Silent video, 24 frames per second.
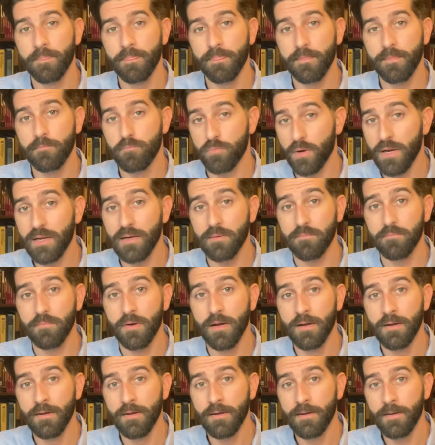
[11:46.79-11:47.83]
bring them
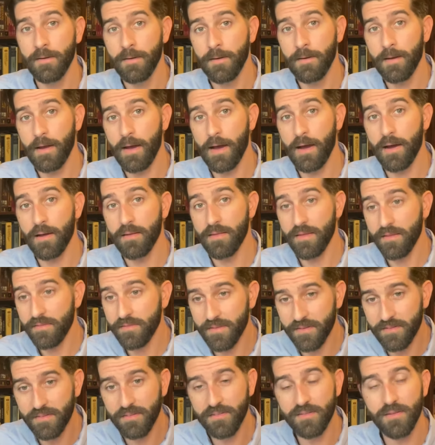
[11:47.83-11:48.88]
uh, it,
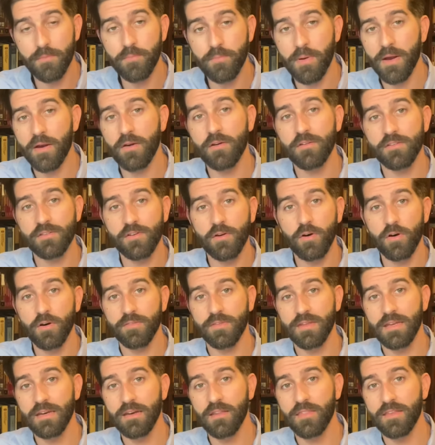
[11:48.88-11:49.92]
this is the parent's call at
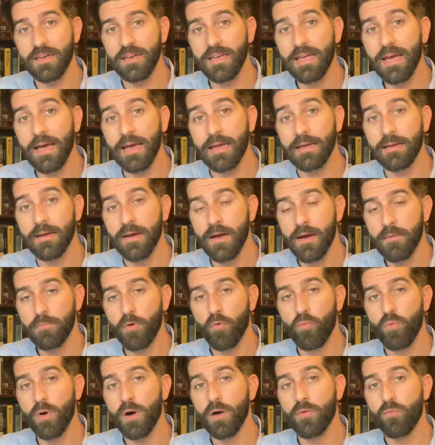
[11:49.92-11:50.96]
the end of the day but
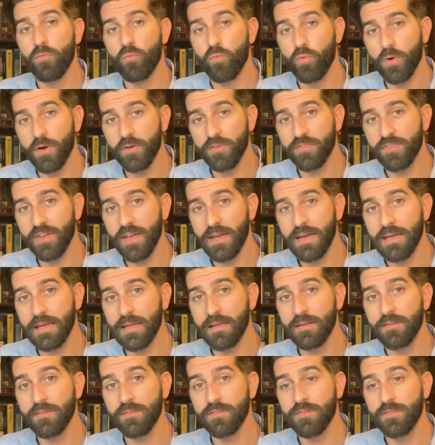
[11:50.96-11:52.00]
what we're saying
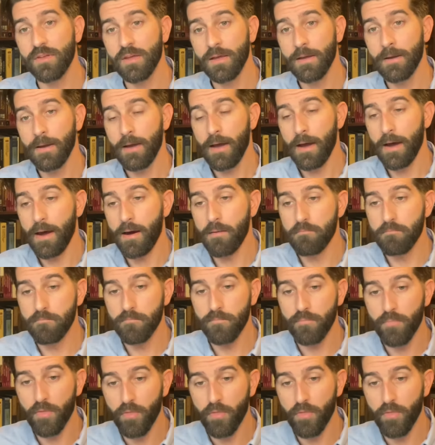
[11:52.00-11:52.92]
is um,